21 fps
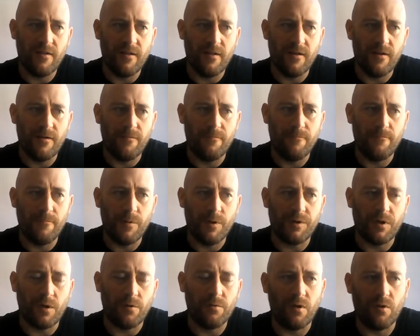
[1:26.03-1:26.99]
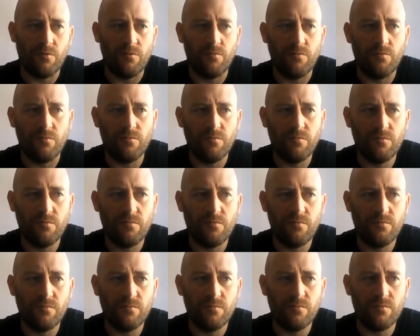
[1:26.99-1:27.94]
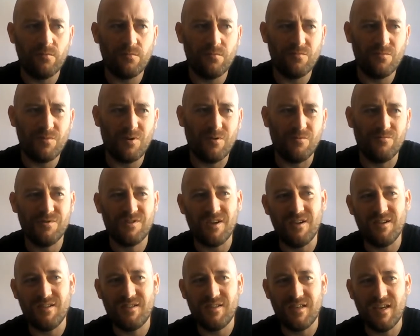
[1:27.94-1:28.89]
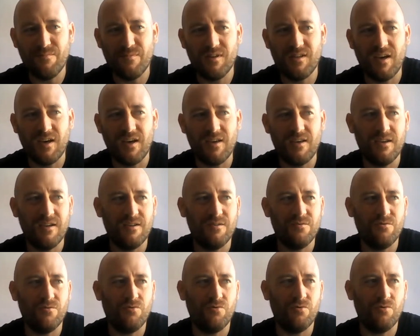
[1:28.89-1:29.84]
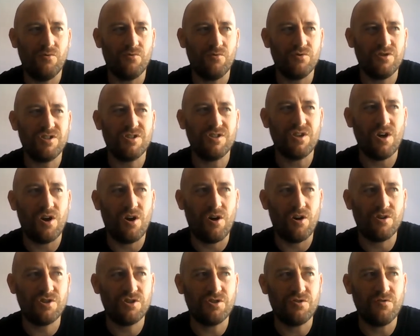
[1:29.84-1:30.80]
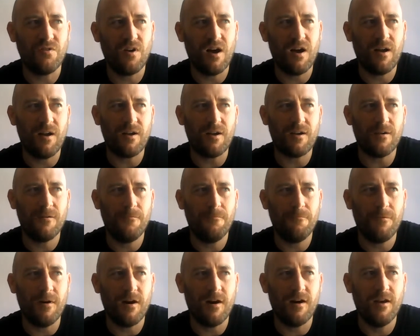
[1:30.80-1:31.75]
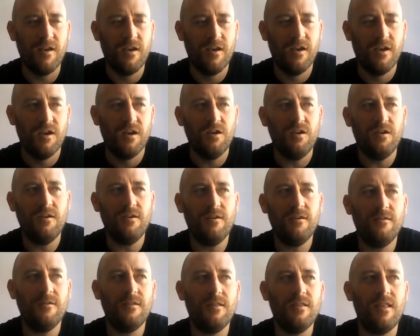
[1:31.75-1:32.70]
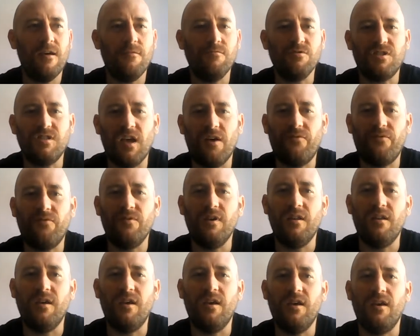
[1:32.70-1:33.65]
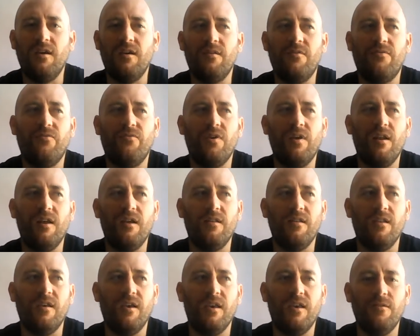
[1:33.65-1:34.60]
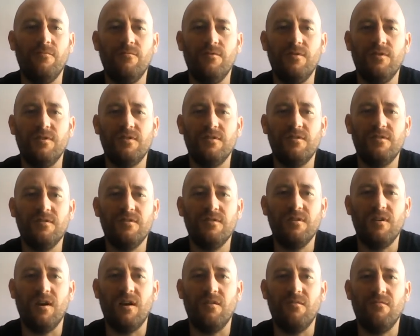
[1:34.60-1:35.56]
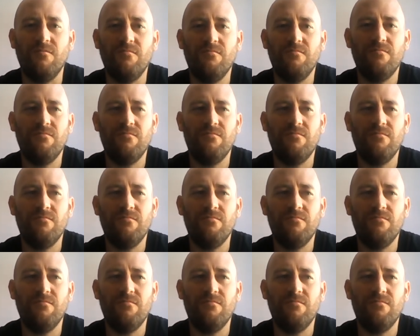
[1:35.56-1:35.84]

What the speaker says: I don't know. I wouldn't say intimidated or starstruck, but there was definitely the feeling that he was, you know,